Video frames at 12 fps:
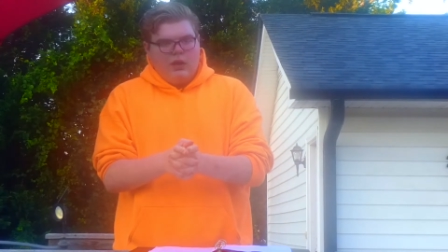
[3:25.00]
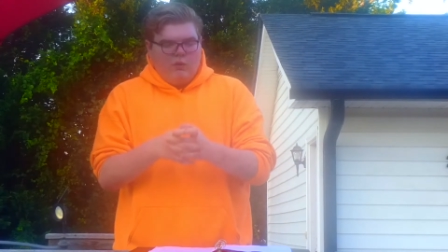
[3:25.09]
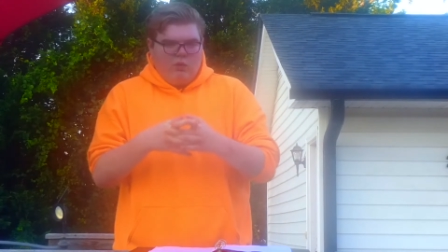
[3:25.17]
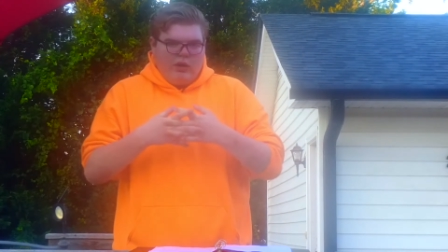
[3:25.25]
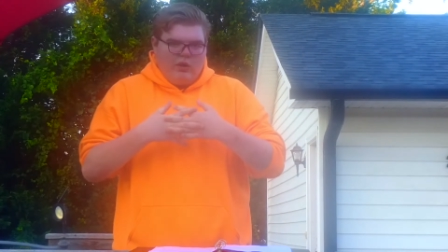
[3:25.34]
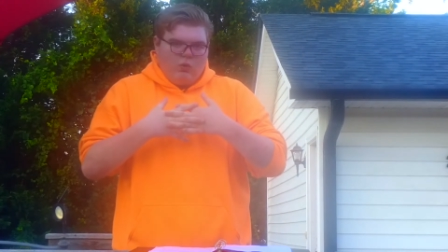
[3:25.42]

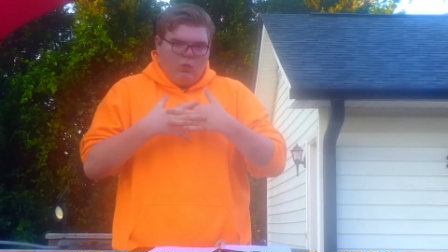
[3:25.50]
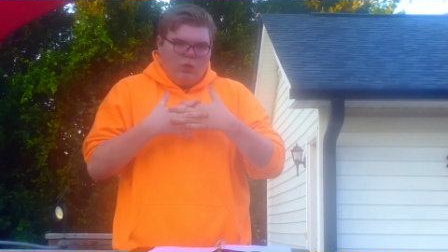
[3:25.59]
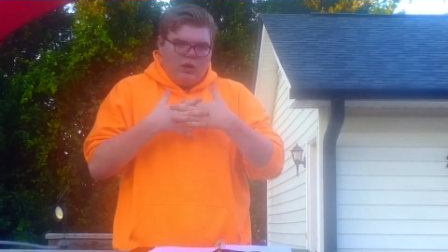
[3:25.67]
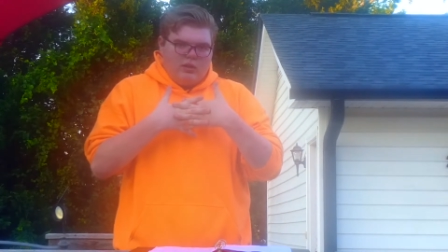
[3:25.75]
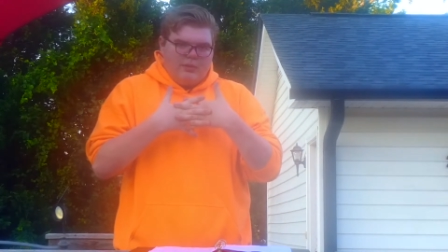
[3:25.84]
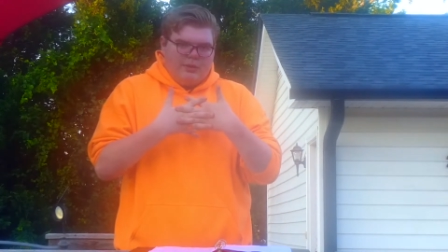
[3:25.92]
If we don't
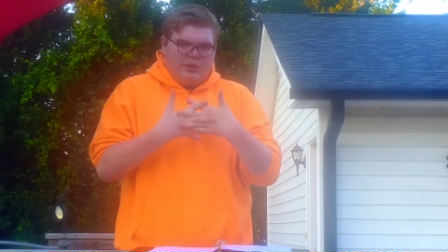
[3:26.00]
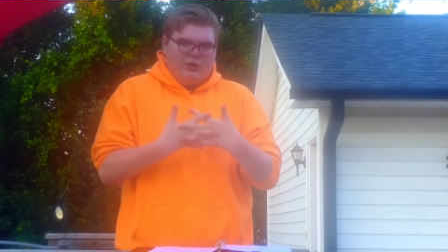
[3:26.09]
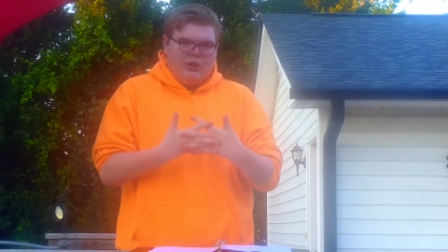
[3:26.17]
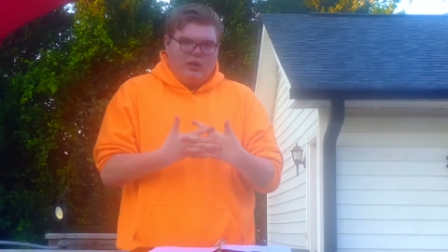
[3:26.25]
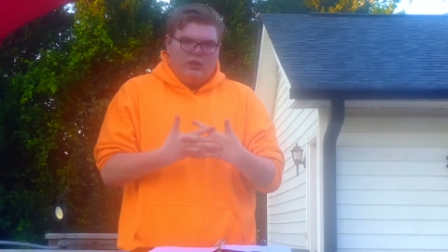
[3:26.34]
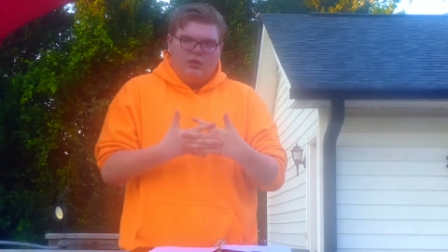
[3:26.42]
want to be
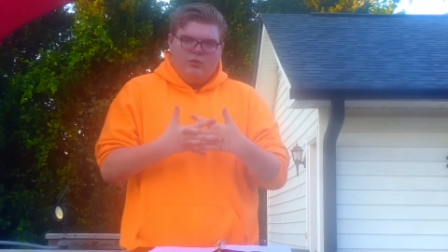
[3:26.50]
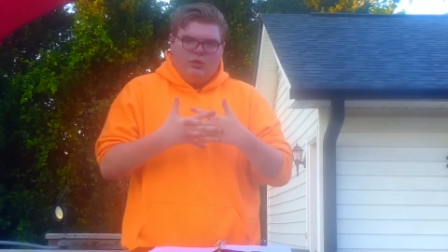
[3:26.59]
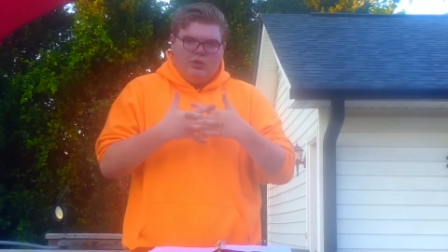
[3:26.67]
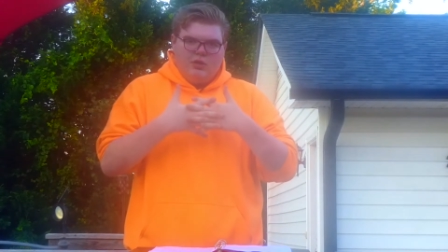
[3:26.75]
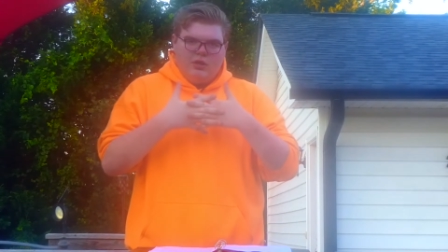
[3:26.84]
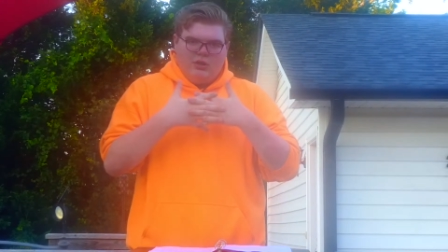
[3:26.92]
judged, then
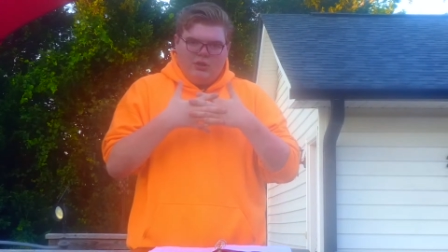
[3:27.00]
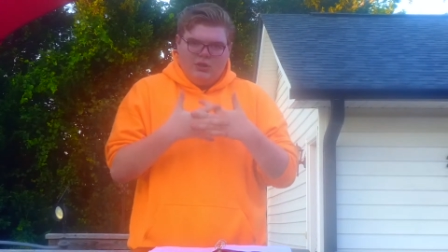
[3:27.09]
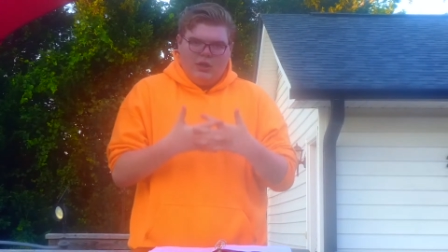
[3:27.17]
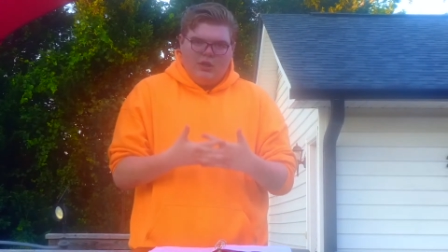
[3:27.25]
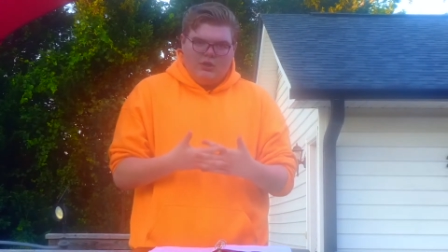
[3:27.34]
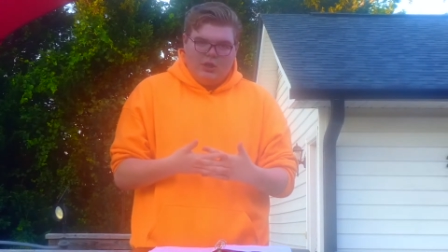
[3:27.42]
we shouldn't
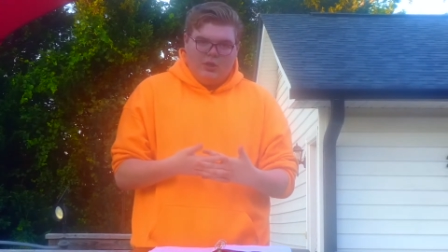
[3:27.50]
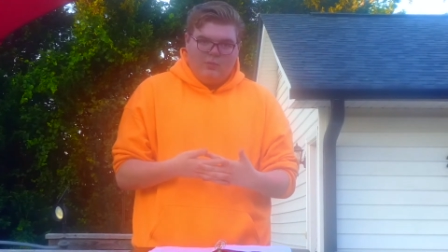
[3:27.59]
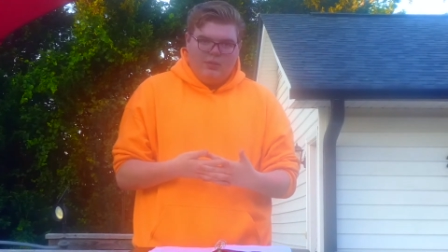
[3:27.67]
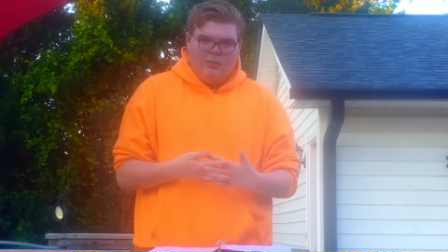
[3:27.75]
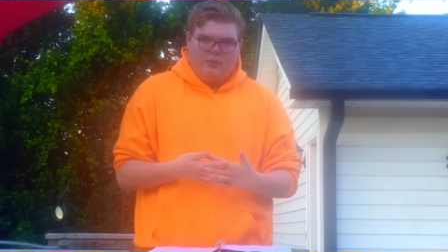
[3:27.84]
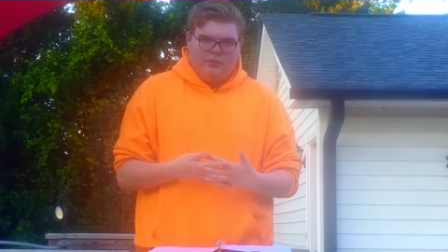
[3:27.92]
judge other
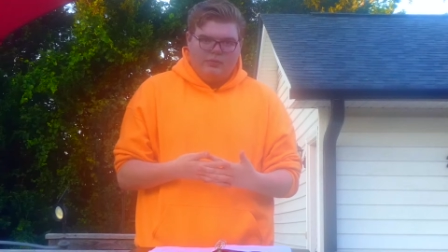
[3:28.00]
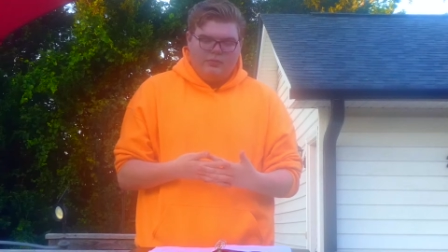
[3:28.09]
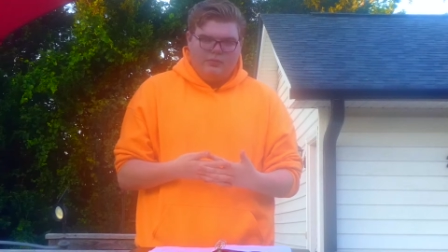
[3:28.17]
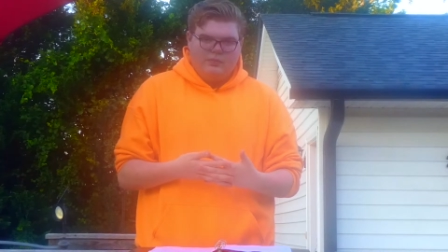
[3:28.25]
people.